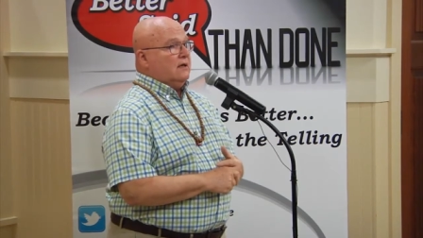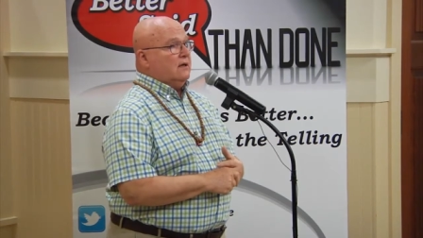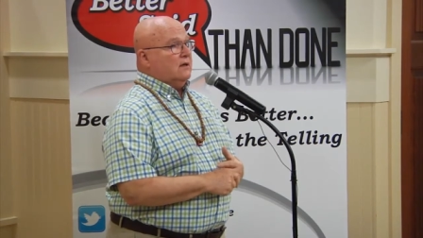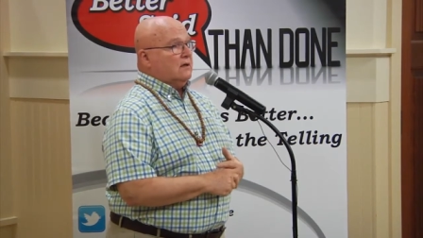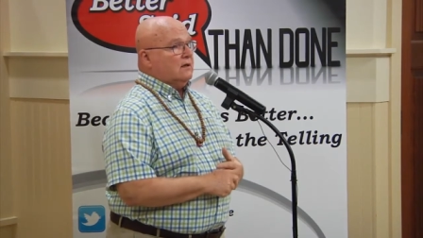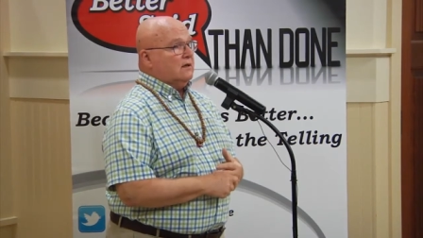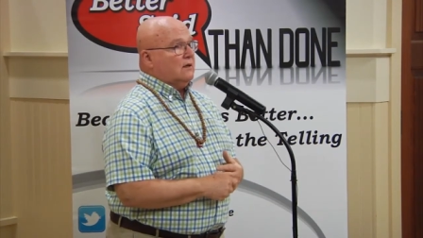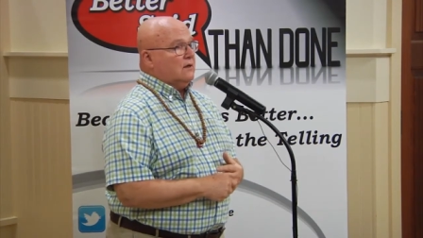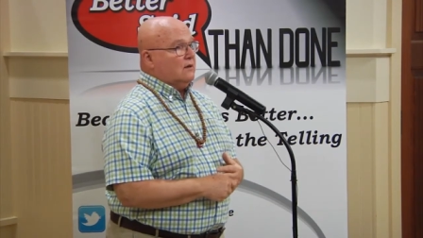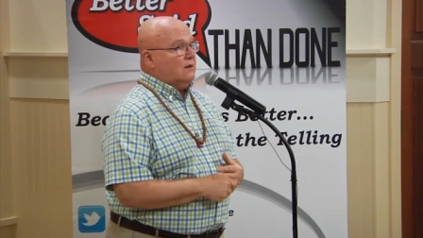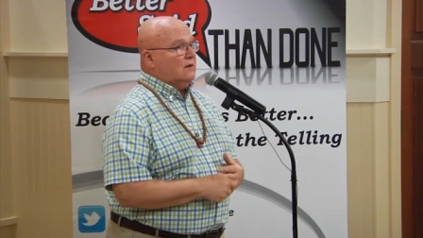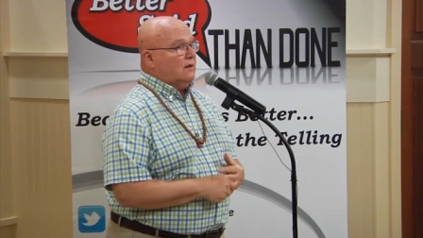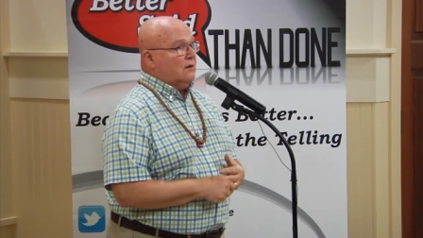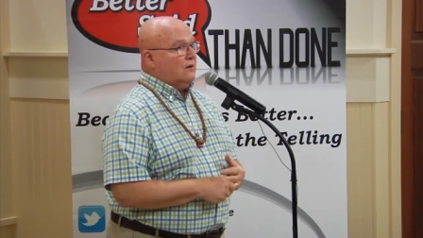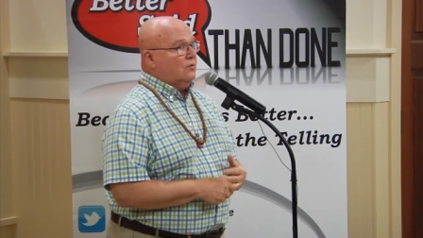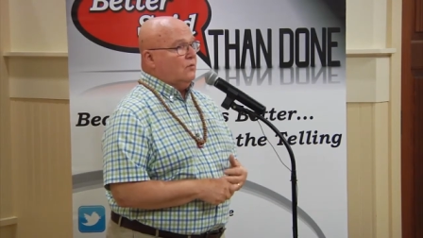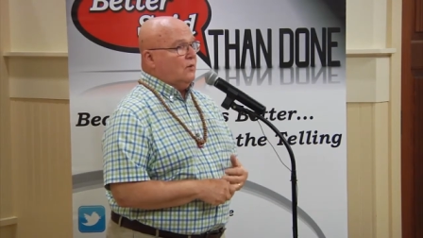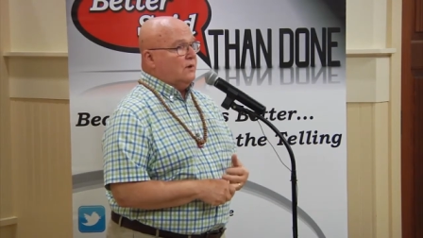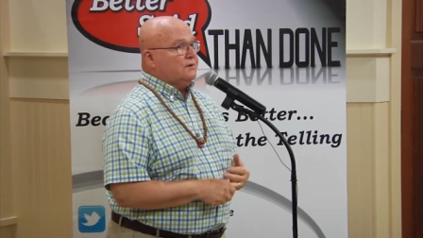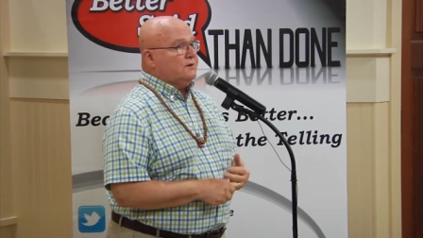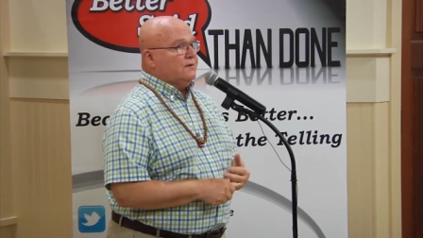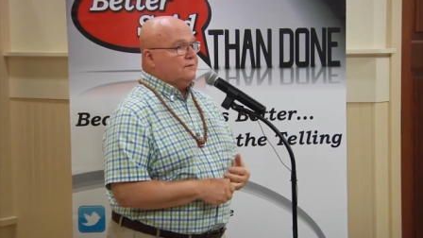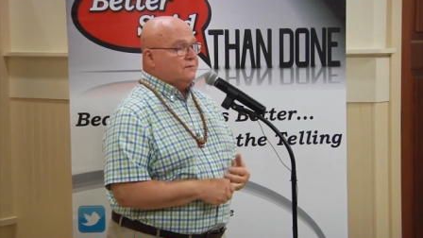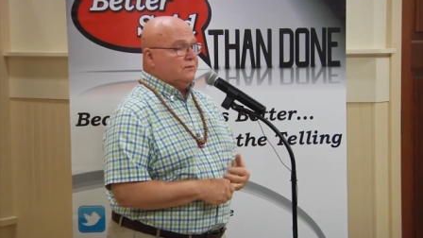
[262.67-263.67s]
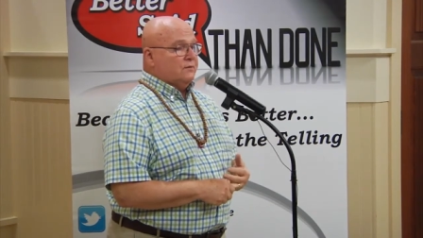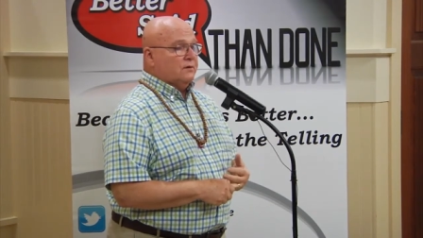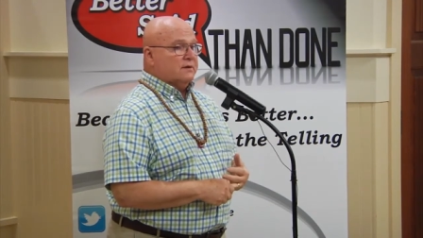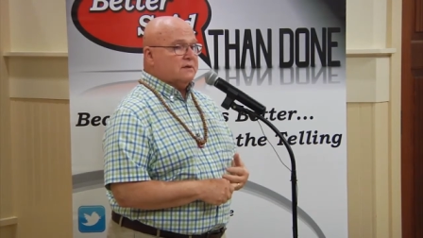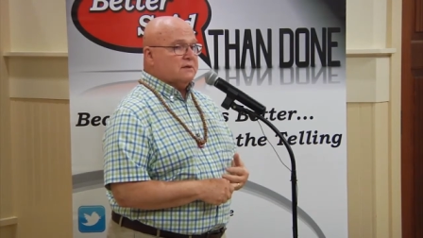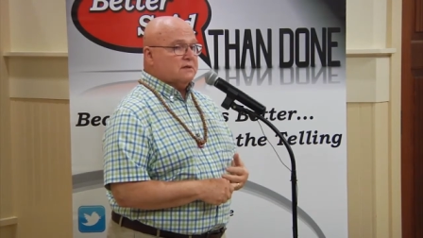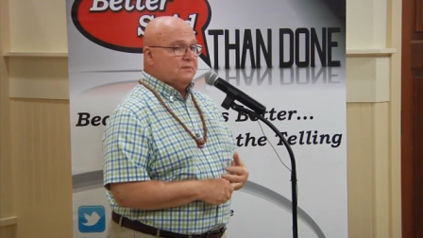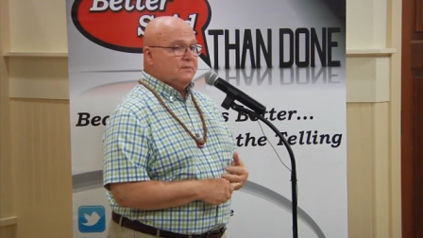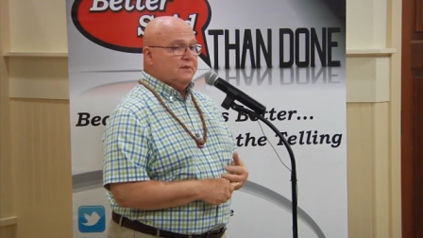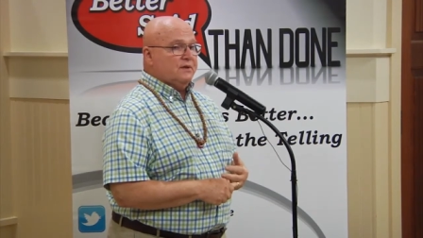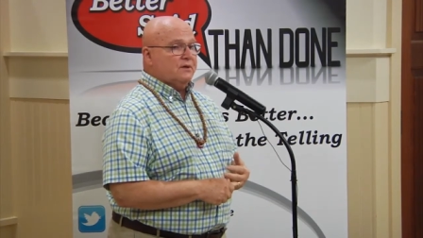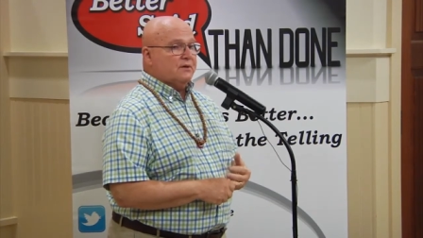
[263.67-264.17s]
a wonderful
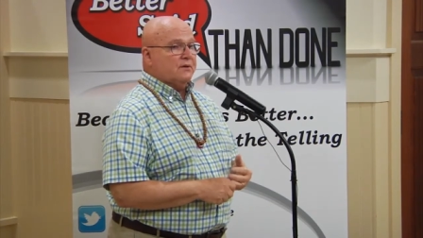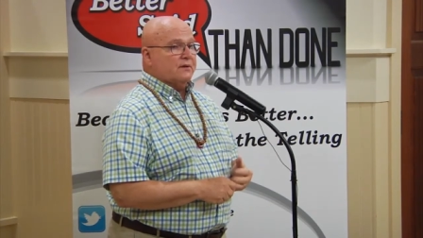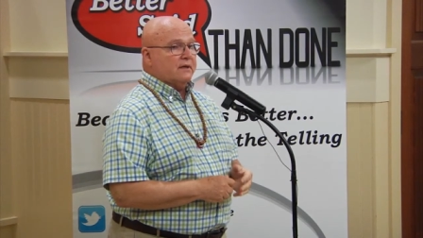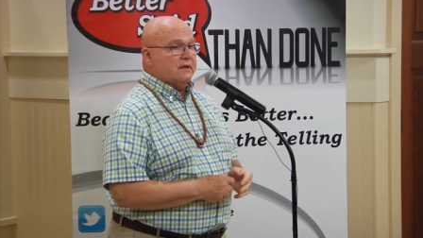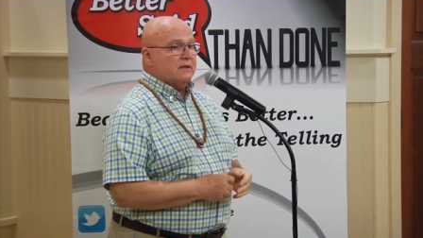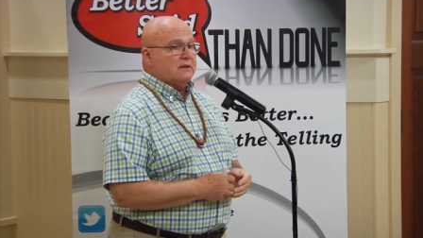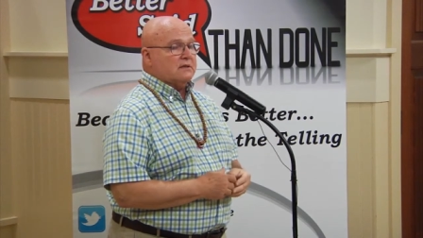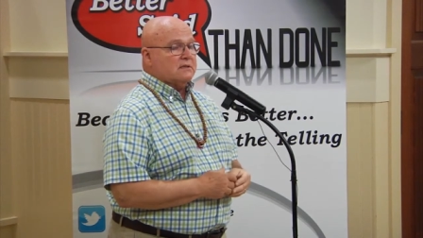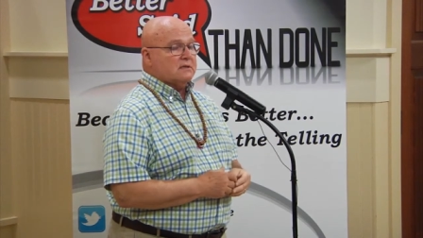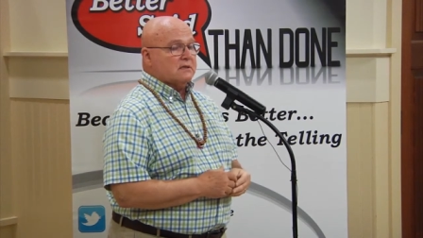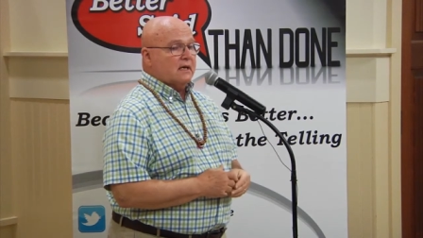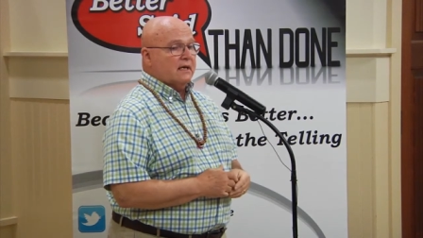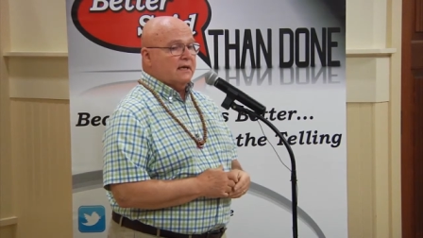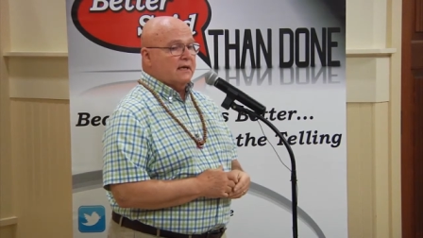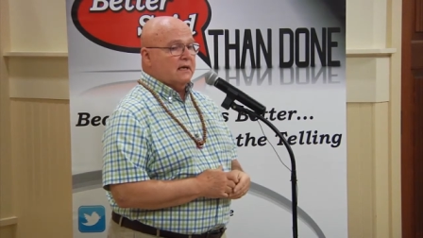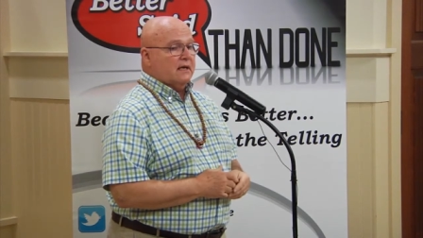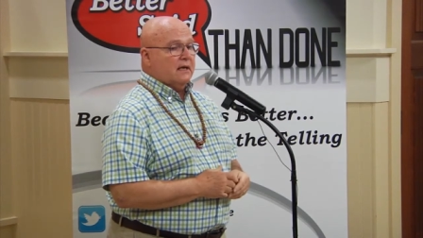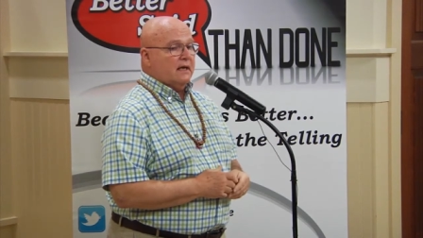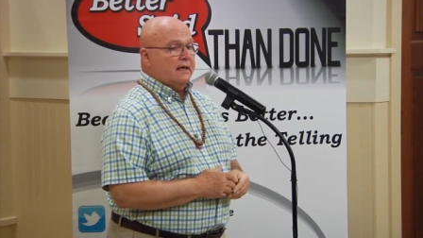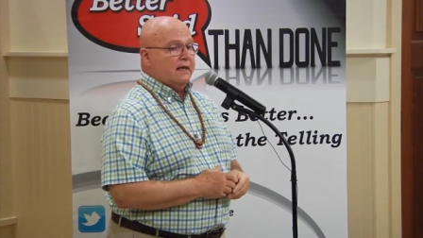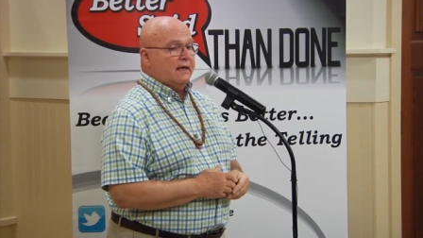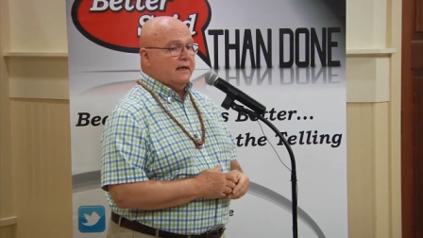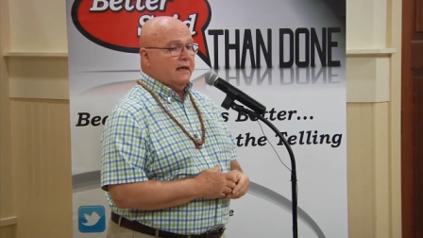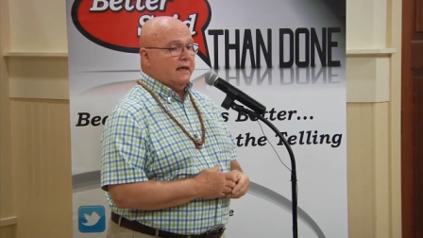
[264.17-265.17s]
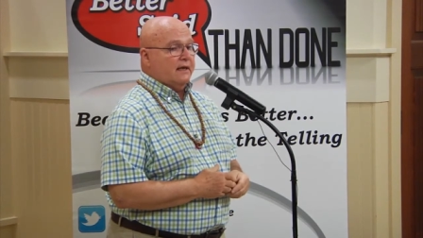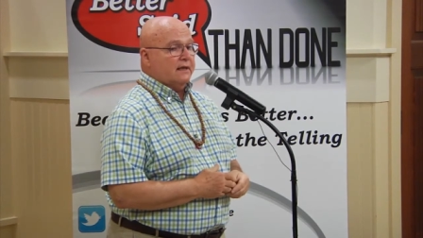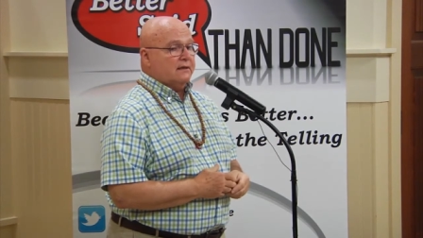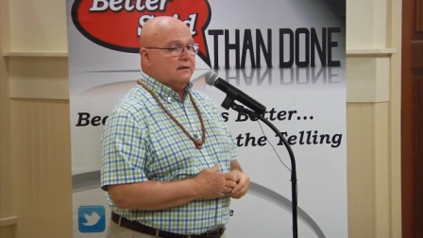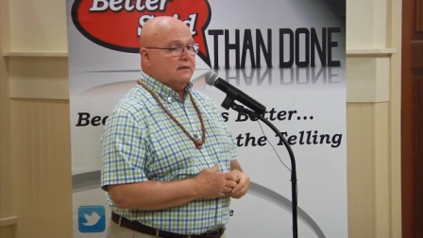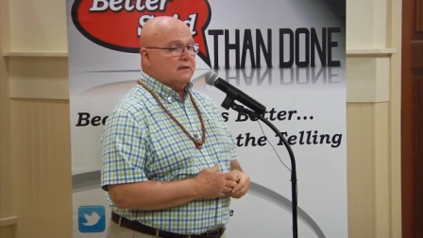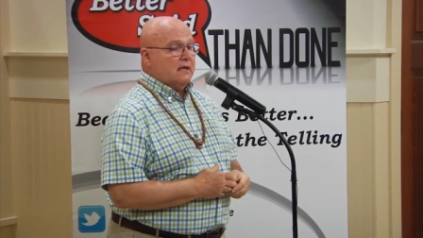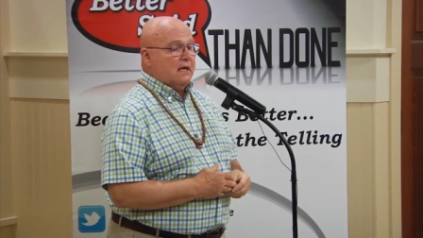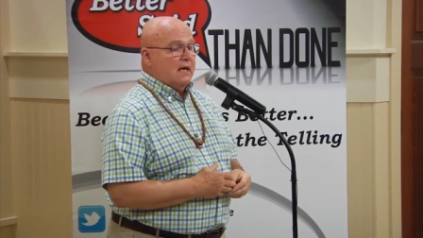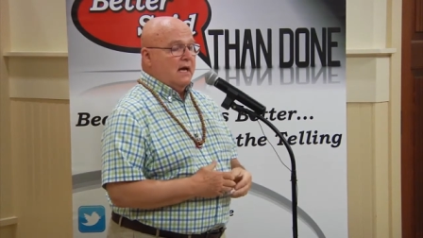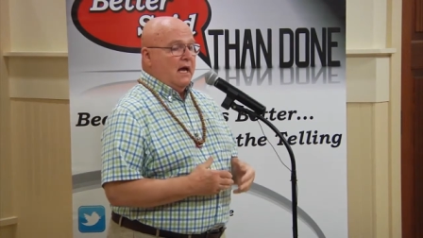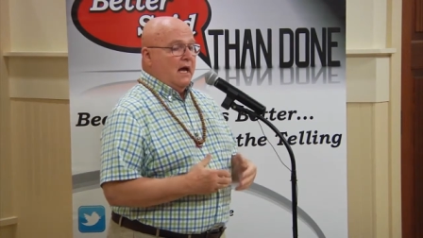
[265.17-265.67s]
experience.
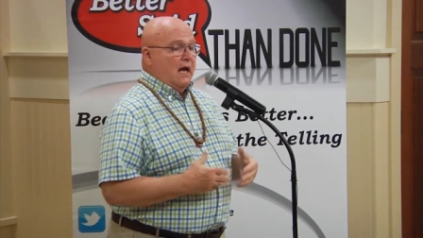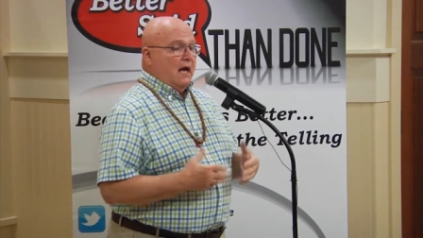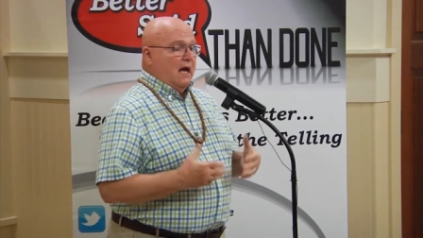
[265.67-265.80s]
And